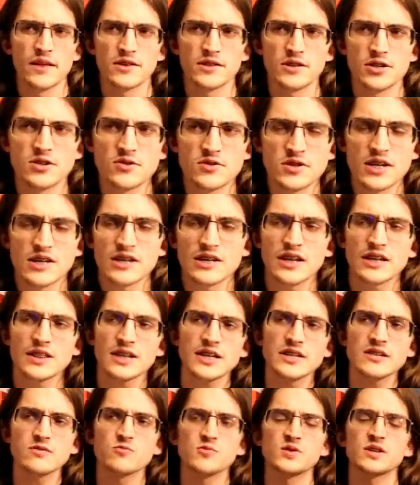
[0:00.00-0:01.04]
You know,
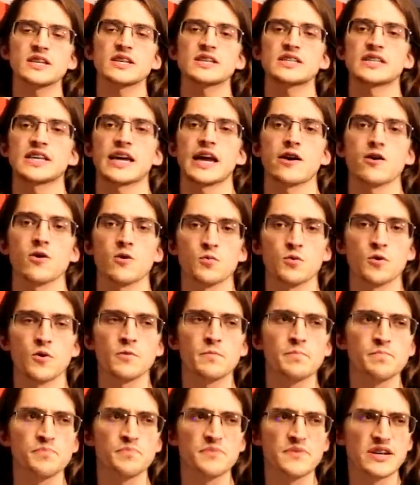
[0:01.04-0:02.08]
nothing really
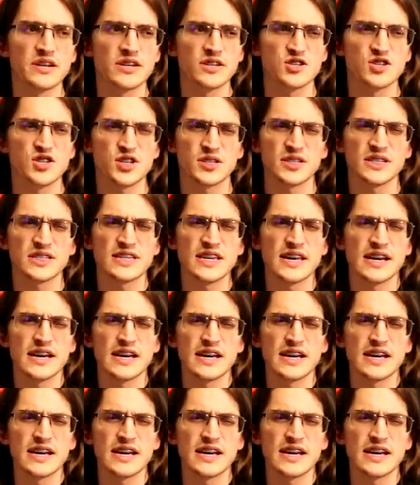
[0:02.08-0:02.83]
terrible. Just,